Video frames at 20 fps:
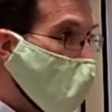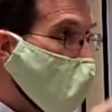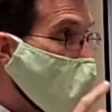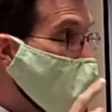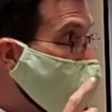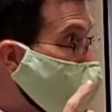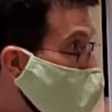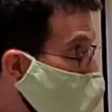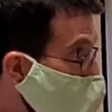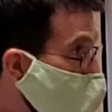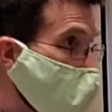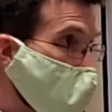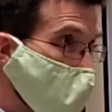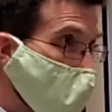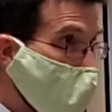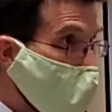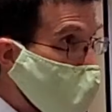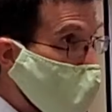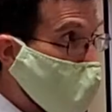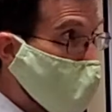And this was
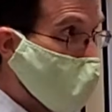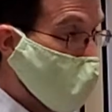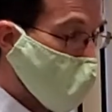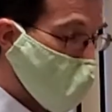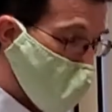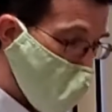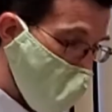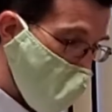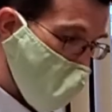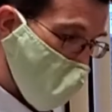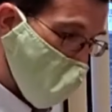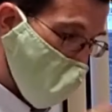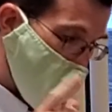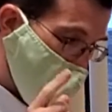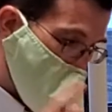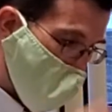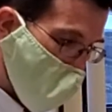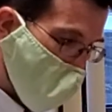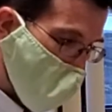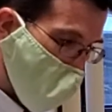really interesting. I
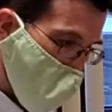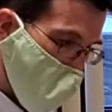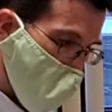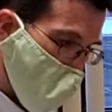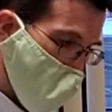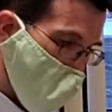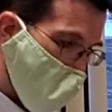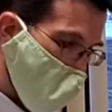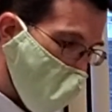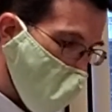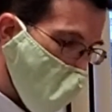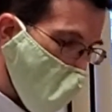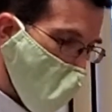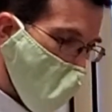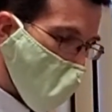definitely didn't know.